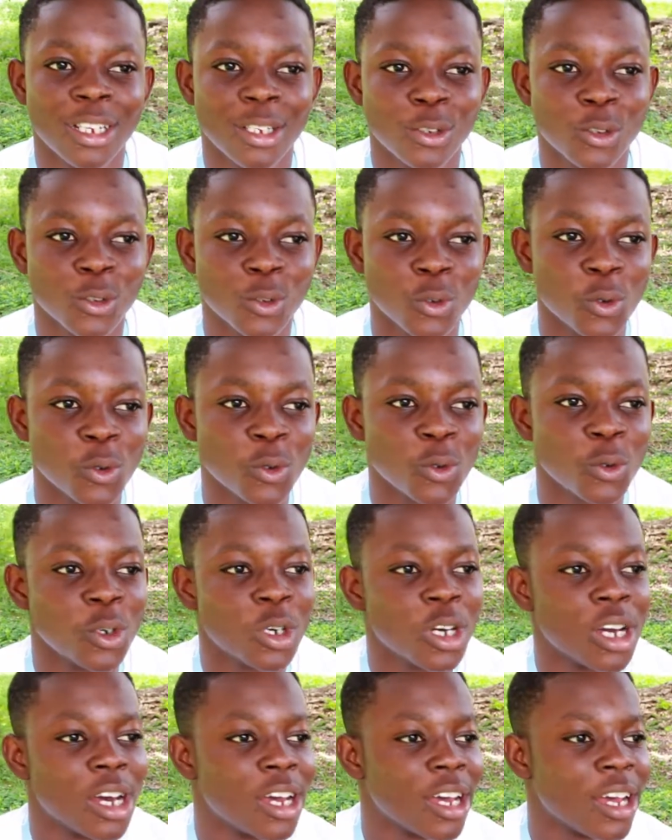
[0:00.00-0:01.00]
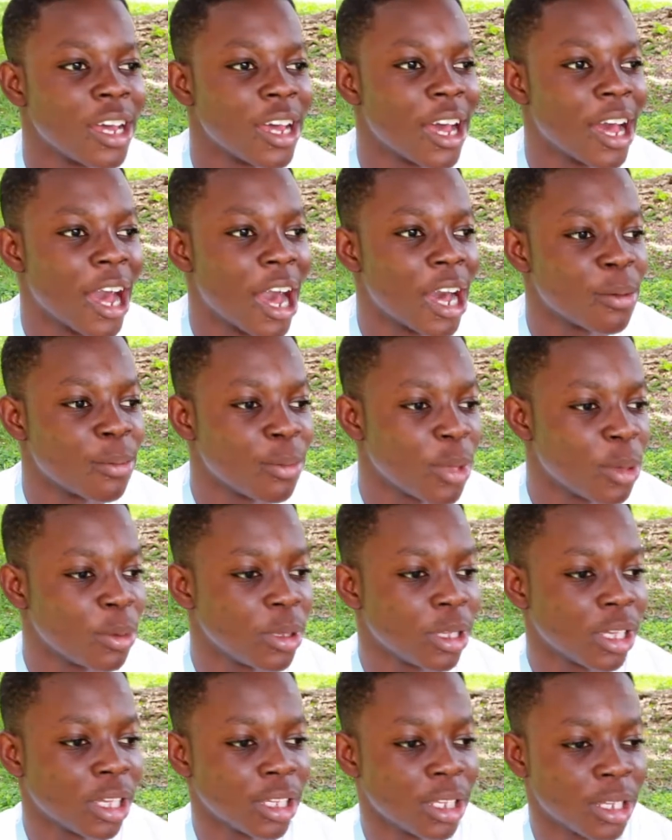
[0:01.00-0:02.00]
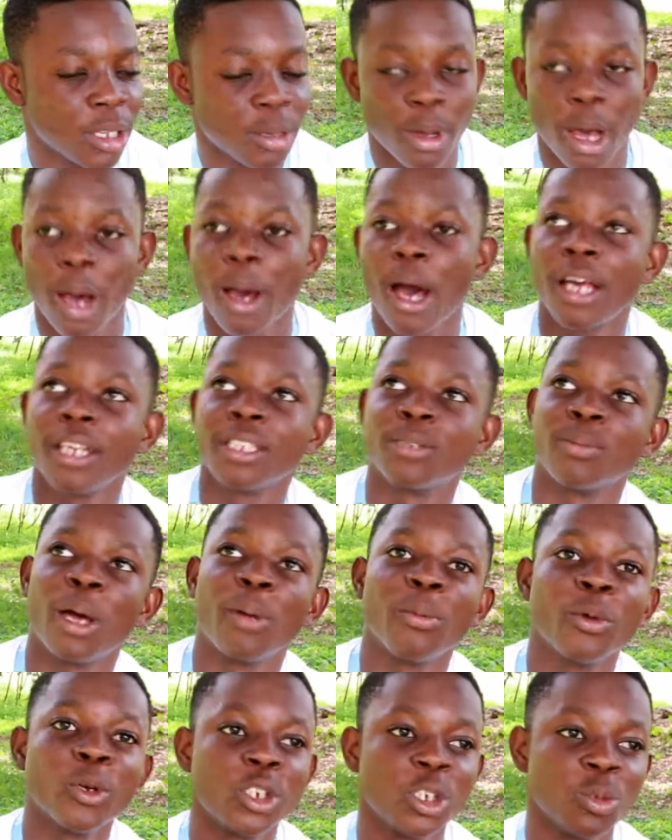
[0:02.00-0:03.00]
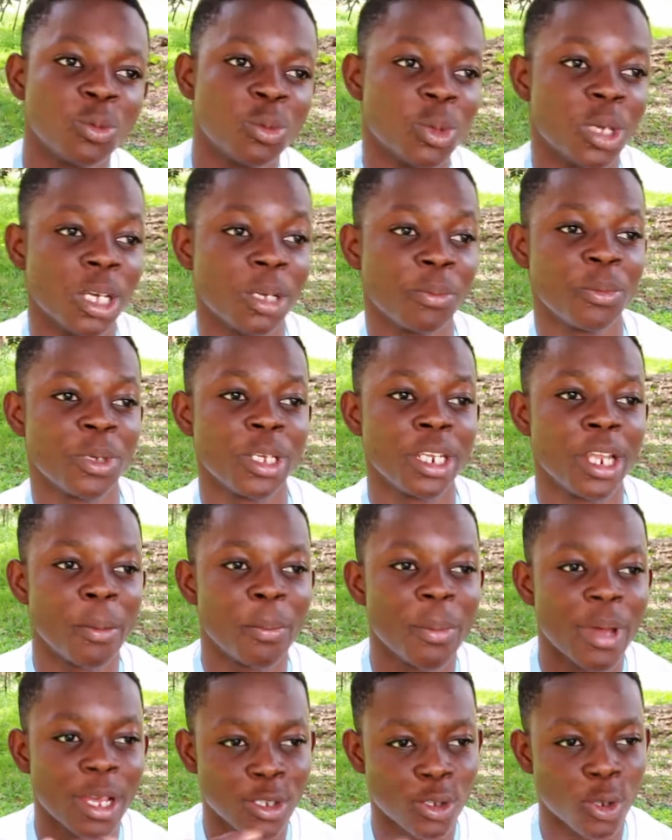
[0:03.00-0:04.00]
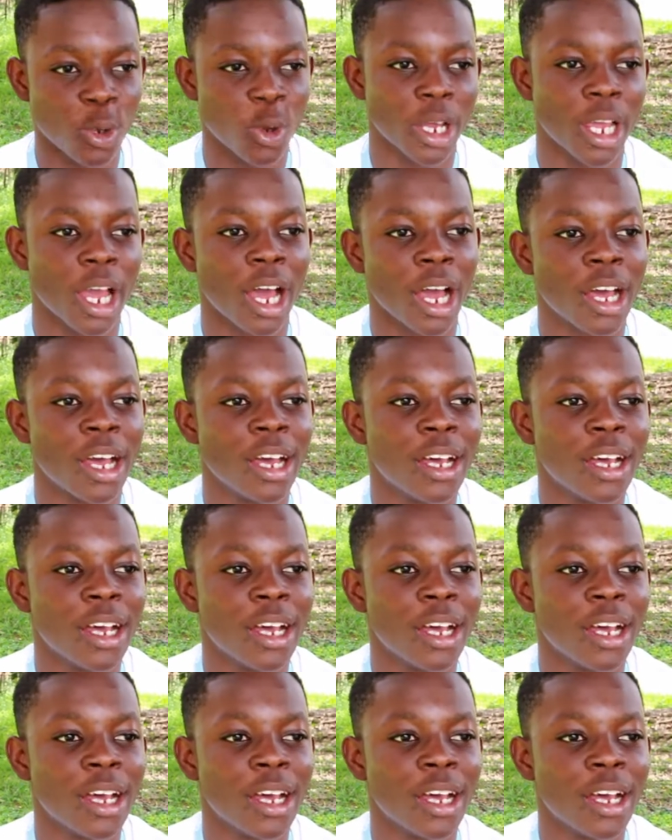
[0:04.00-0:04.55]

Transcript: So maybe it's my wish to be the best lawyer.